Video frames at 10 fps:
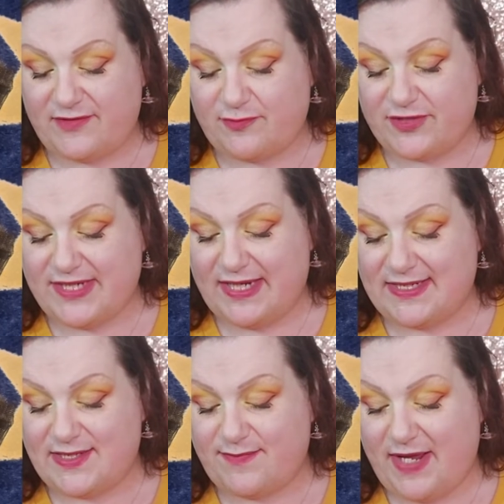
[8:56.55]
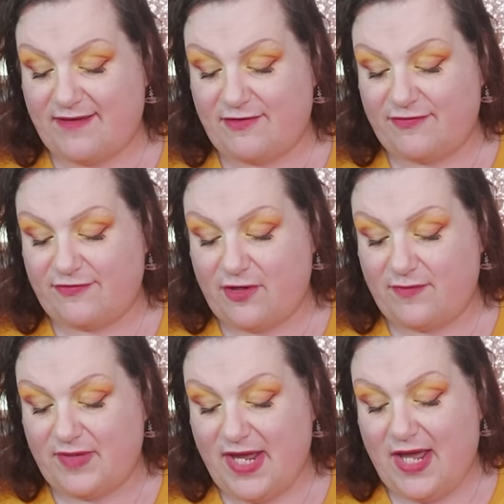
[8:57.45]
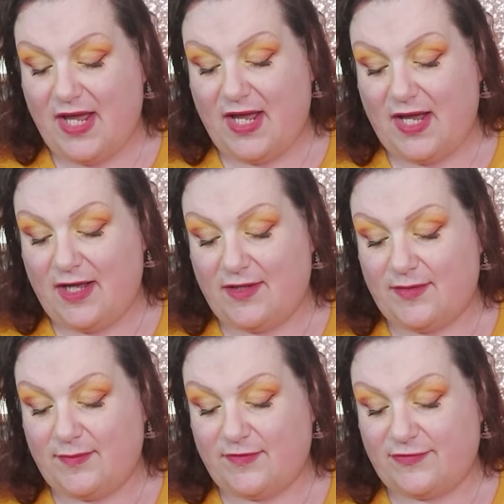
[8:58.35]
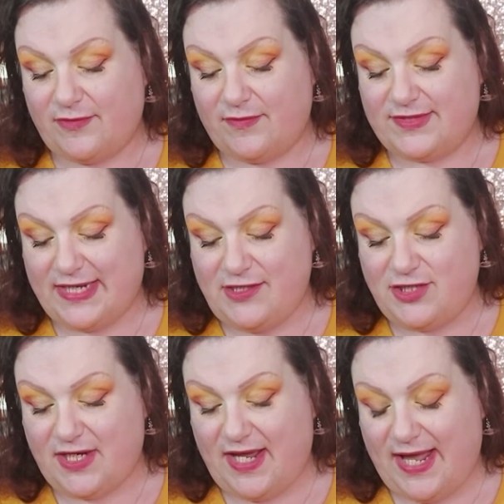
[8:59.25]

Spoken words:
to protect its bearer from danger,